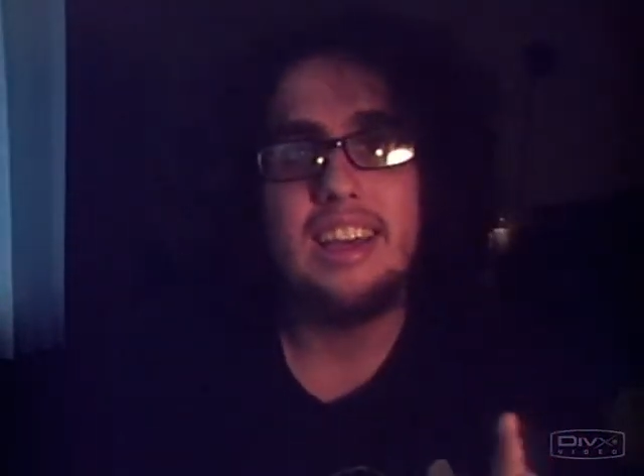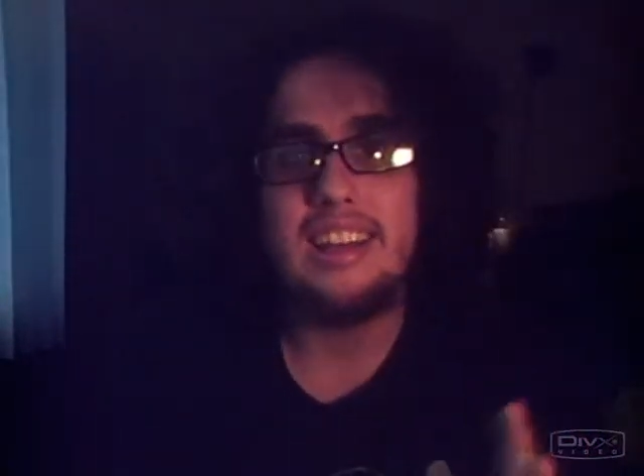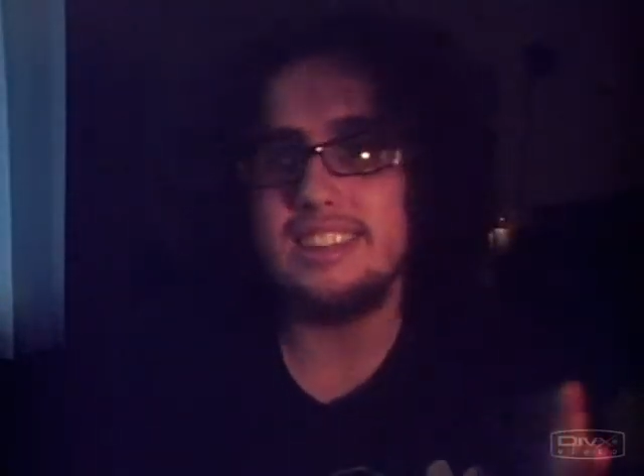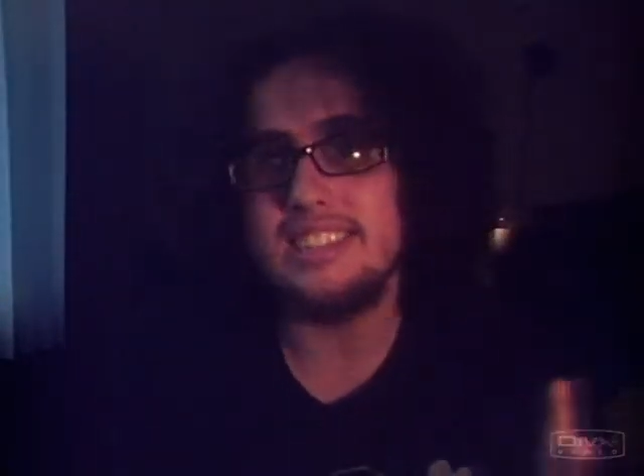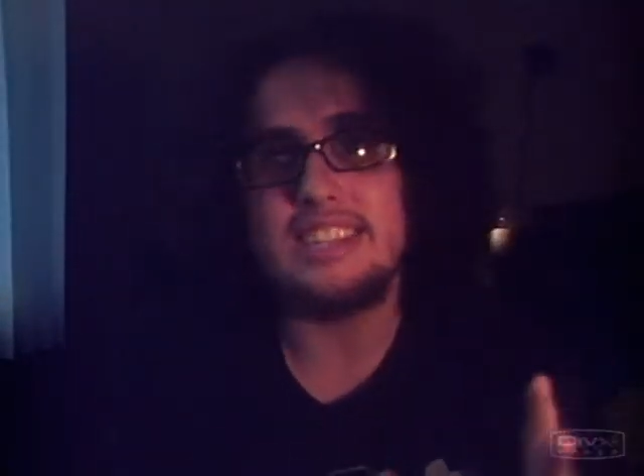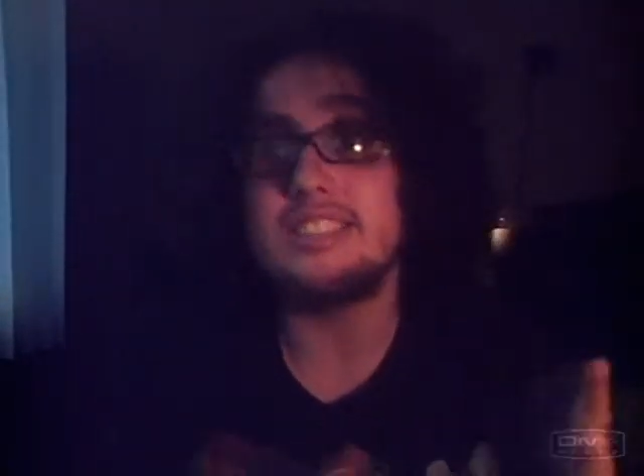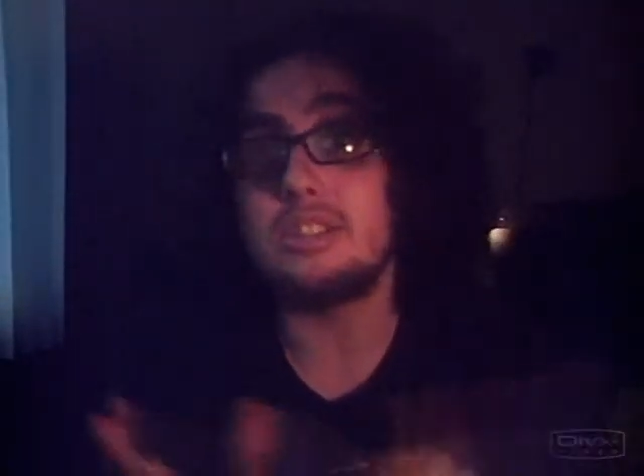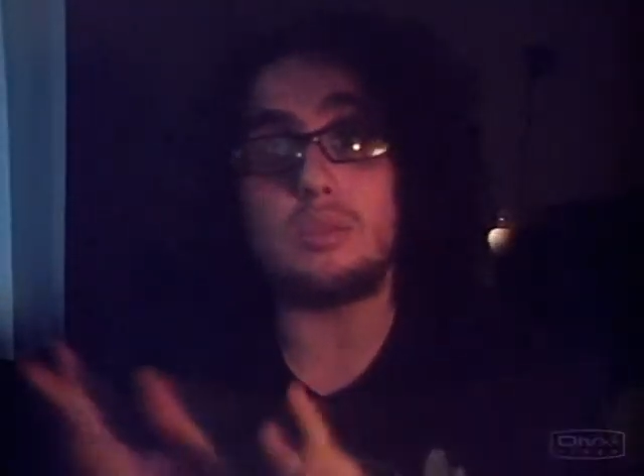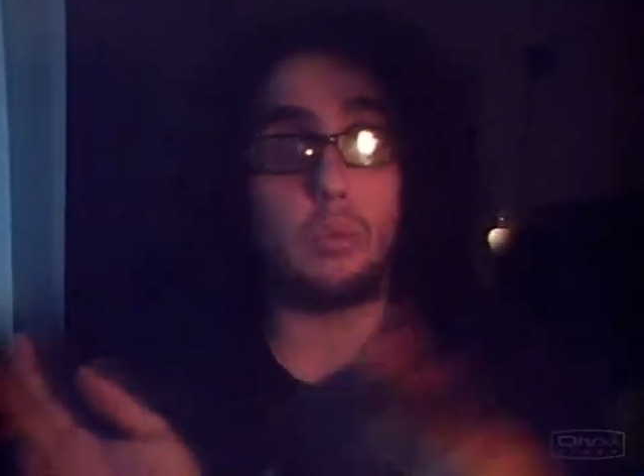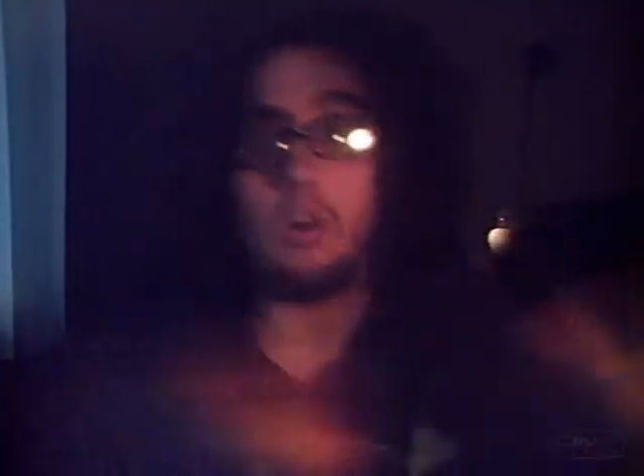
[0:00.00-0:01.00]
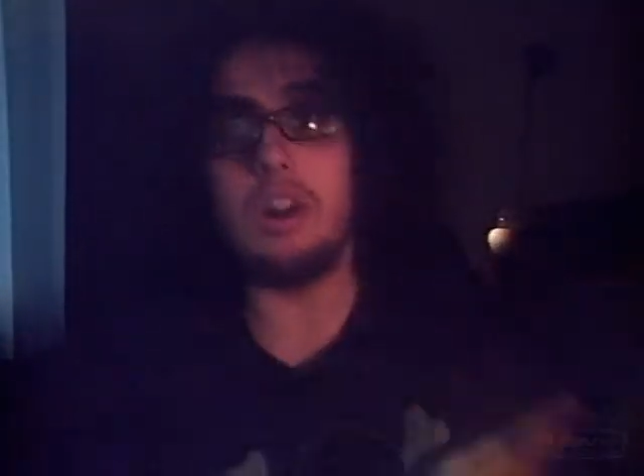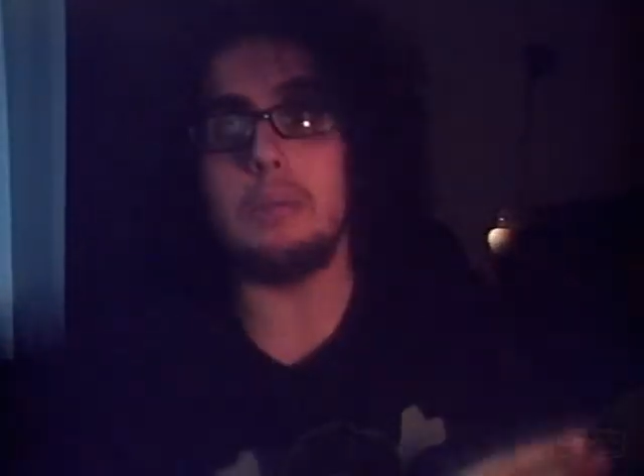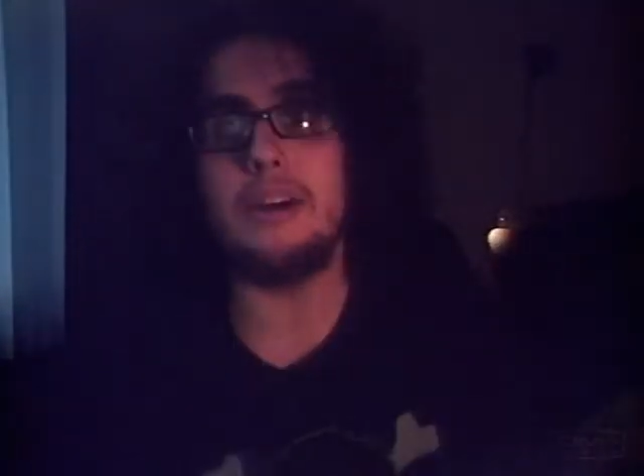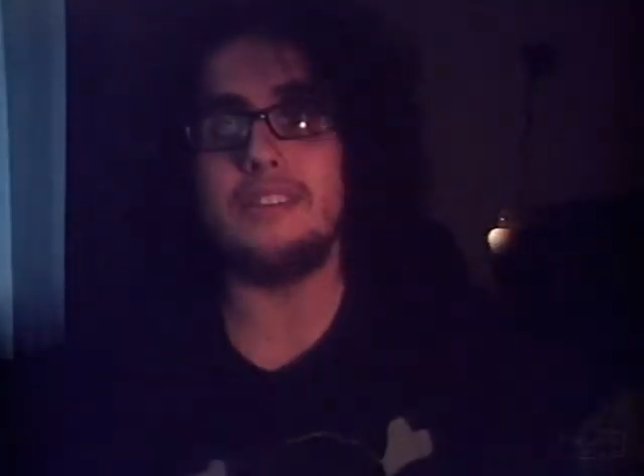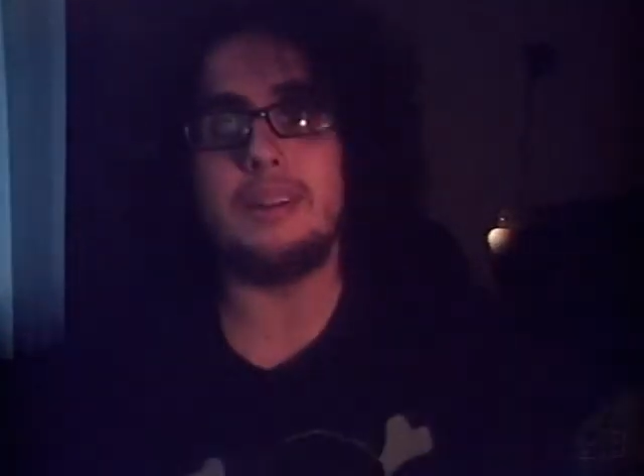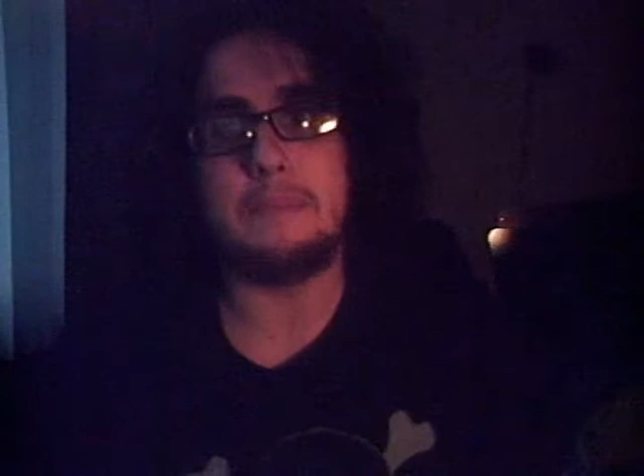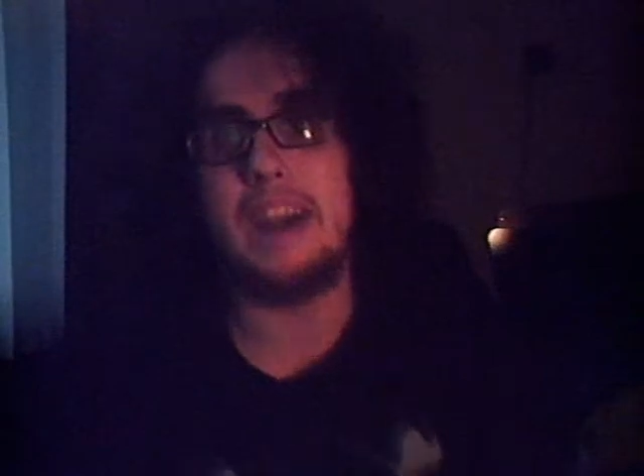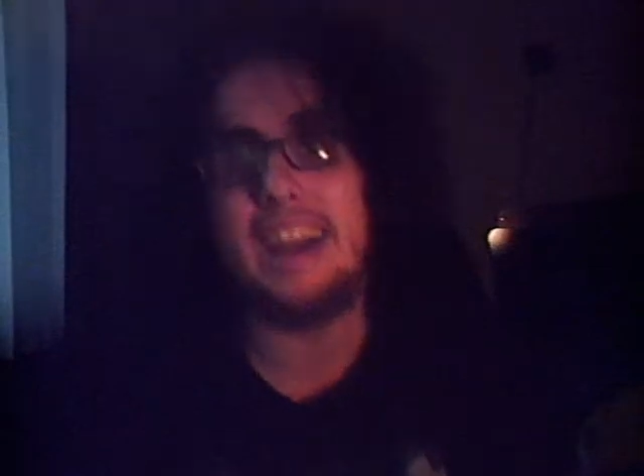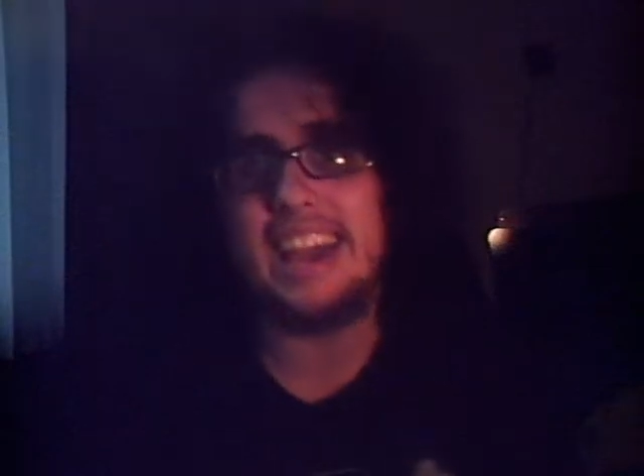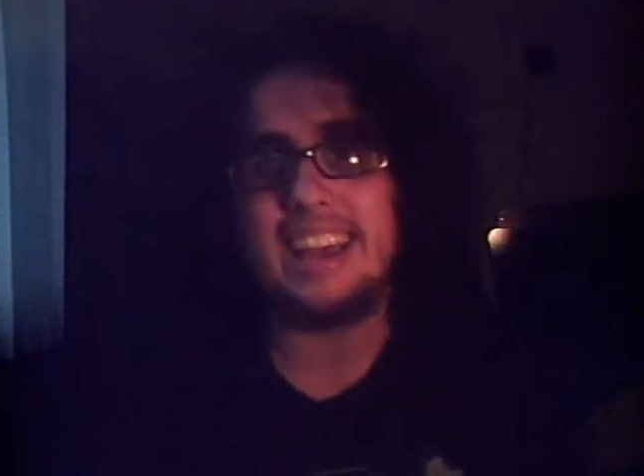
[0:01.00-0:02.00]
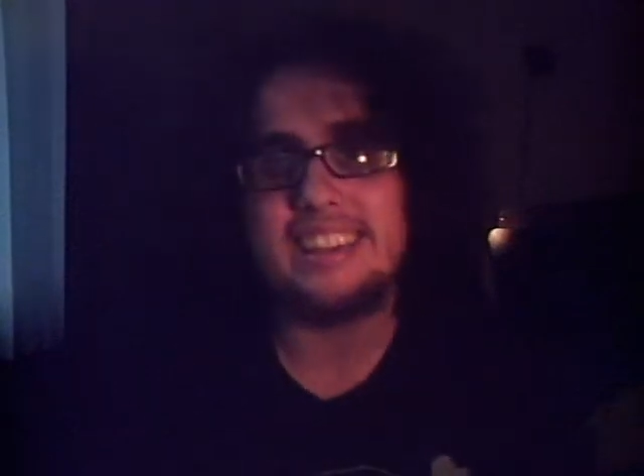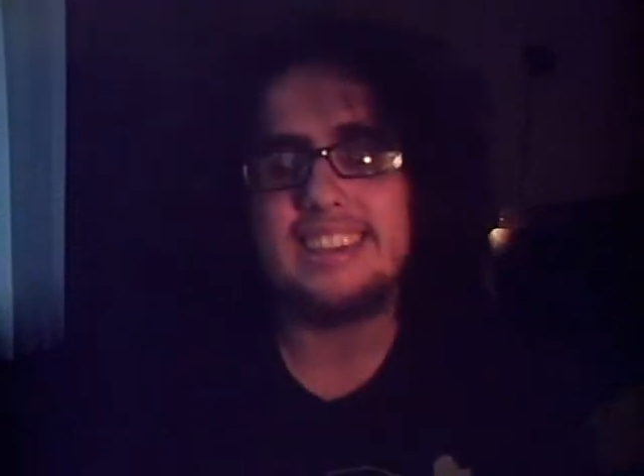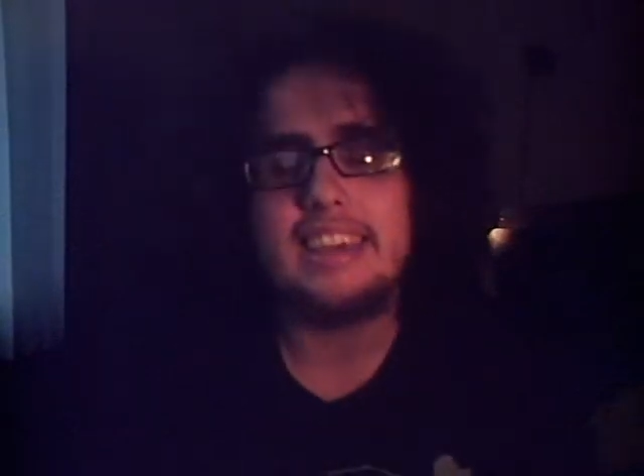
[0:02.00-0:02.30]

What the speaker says: will just swarm over and buy it.